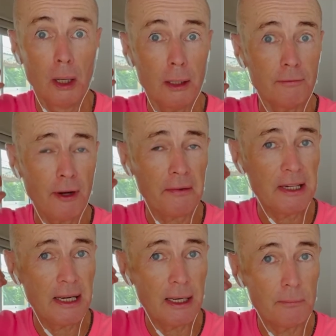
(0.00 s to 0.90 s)
Very
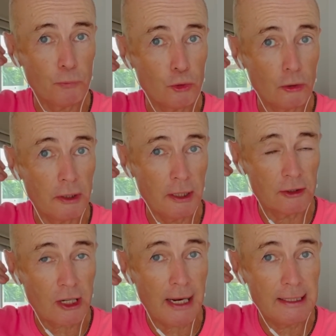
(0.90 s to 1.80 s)

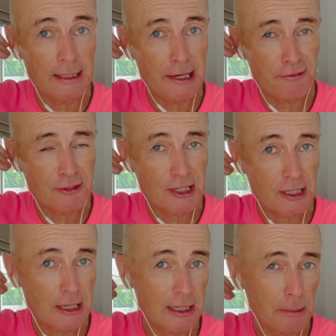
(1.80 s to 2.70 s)
slightly lifted
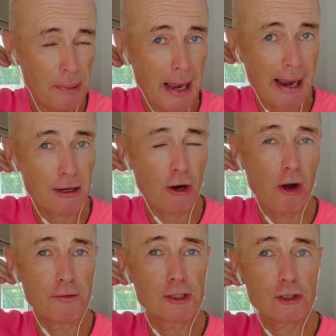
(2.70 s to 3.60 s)
at the back
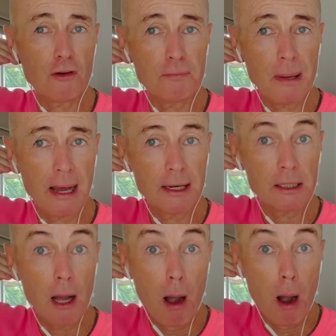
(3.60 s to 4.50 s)
of his soft palate.
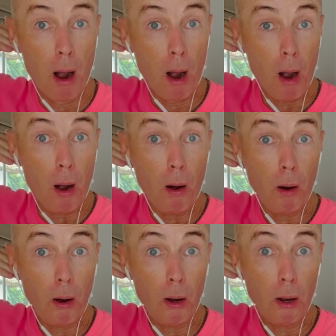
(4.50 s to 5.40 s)

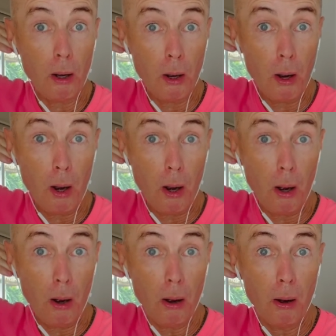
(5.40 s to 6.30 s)

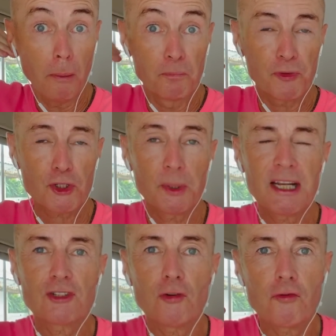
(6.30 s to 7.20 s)
So he
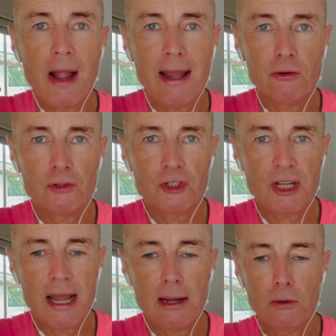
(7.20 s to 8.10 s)
gets a round
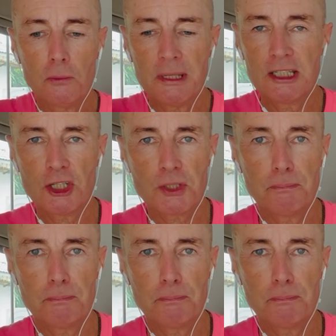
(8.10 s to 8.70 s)
sound, but he doesn't